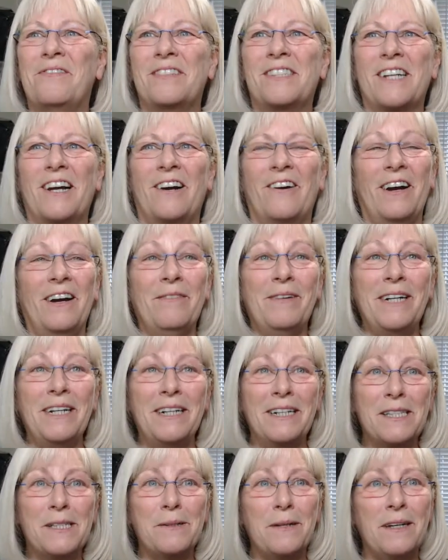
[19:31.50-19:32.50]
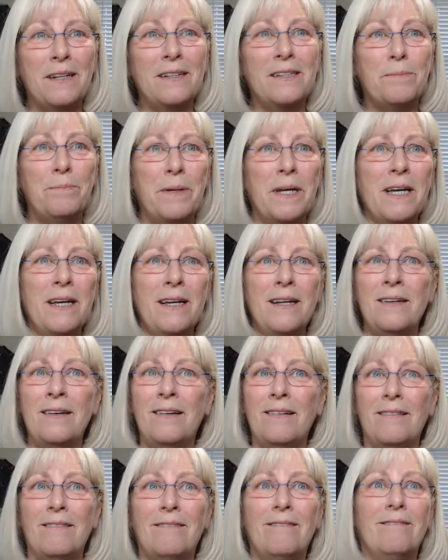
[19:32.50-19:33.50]
So, I mean, it's
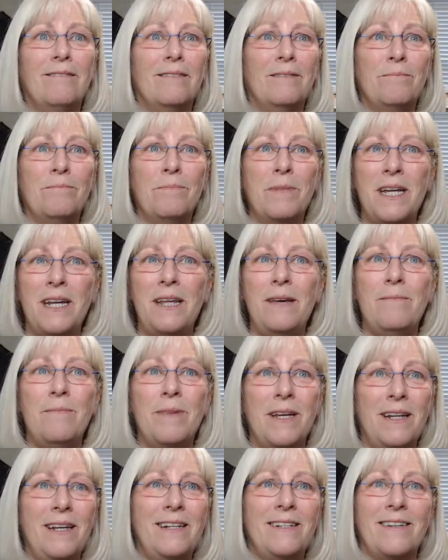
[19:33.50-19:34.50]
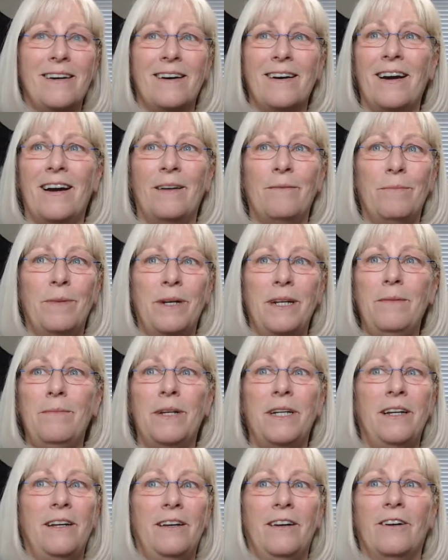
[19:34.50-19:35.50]
been many, many times, many,
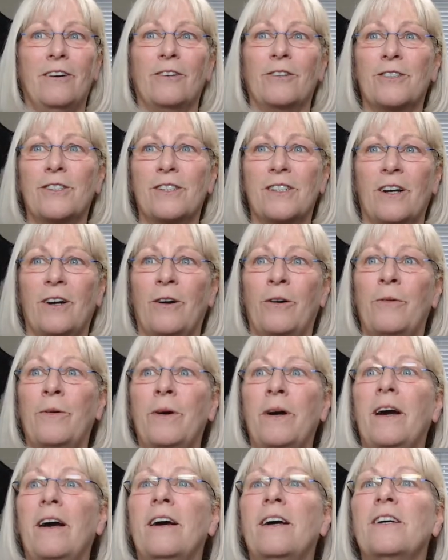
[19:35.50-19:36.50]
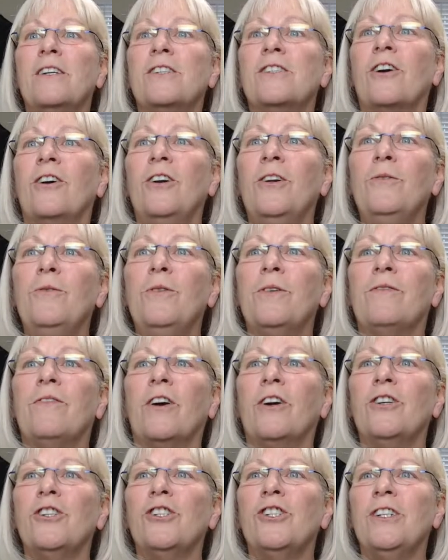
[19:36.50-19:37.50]
many years. So started with
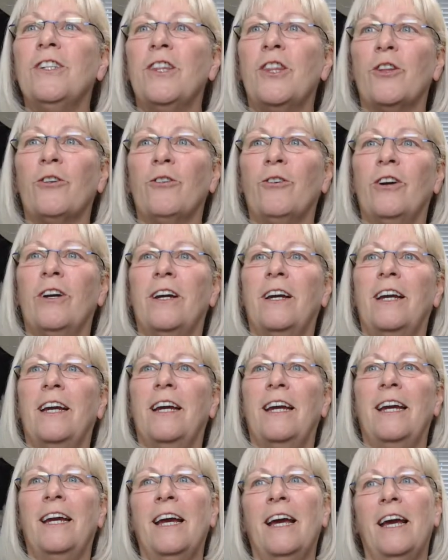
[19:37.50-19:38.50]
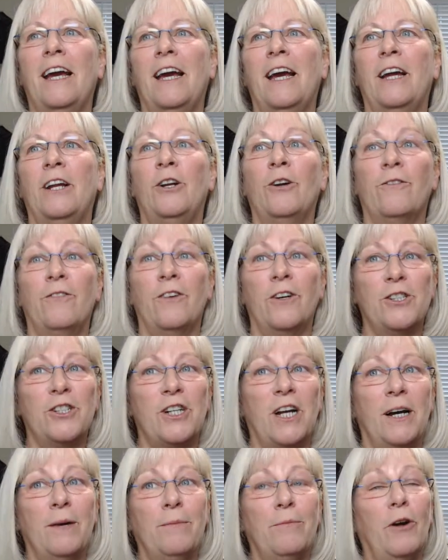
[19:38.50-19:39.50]
version 3 and your
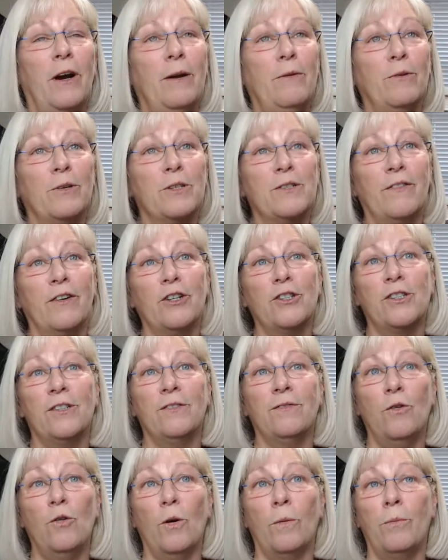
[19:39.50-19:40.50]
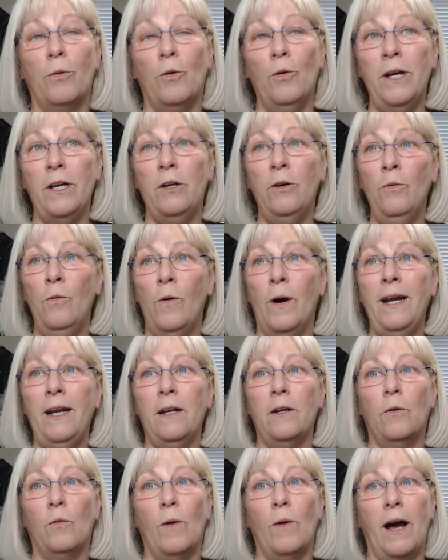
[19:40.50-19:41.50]
first upgrade was version 4. Boy, you
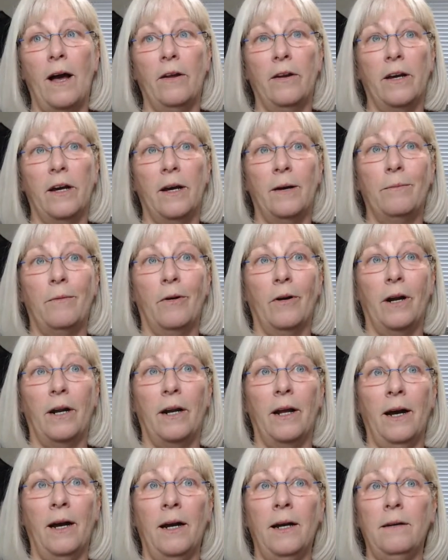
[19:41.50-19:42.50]
waited a while to upgrade.